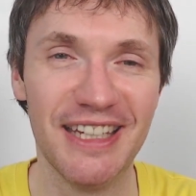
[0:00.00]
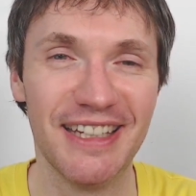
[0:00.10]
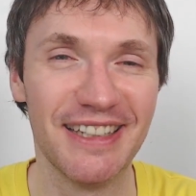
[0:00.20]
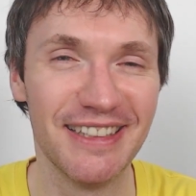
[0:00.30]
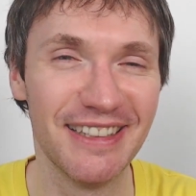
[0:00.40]

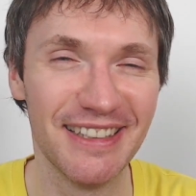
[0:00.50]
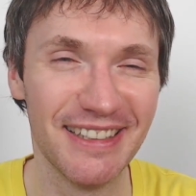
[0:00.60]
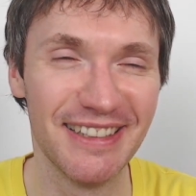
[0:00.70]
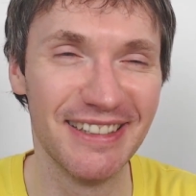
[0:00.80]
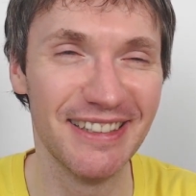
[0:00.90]

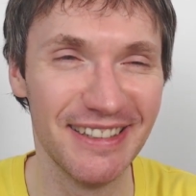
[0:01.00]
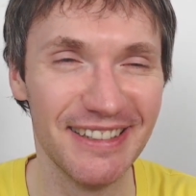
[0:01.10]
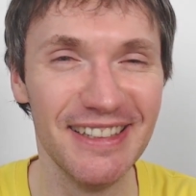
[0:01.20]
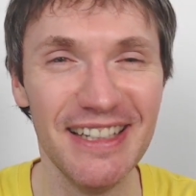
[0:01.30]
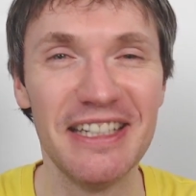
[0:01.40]

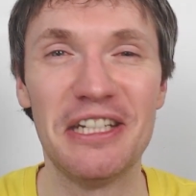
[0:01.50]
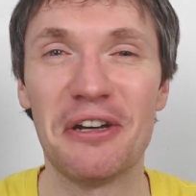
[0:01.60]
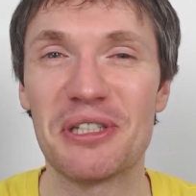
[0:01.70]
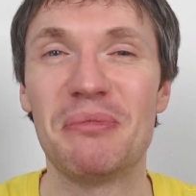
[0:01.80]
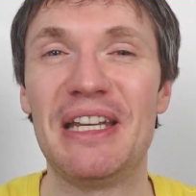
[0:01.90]
You
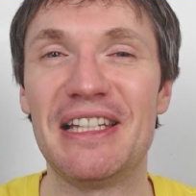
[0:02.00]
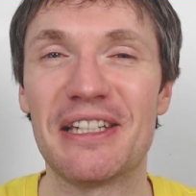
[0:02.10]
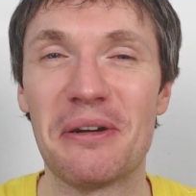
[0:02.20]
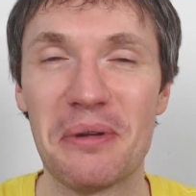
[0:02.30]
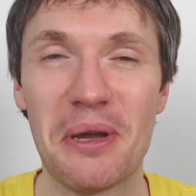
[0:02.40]
know what I mean?
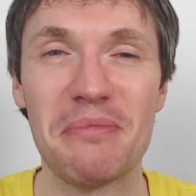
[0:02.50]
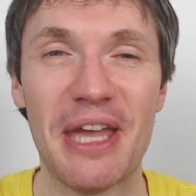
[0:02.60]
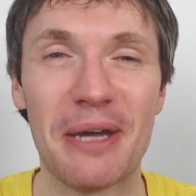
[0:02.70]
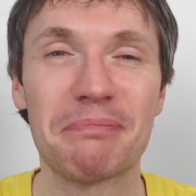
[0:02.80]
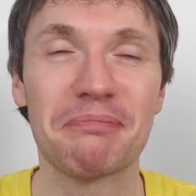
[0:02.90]
So
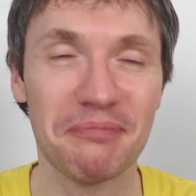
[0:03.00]
yeah.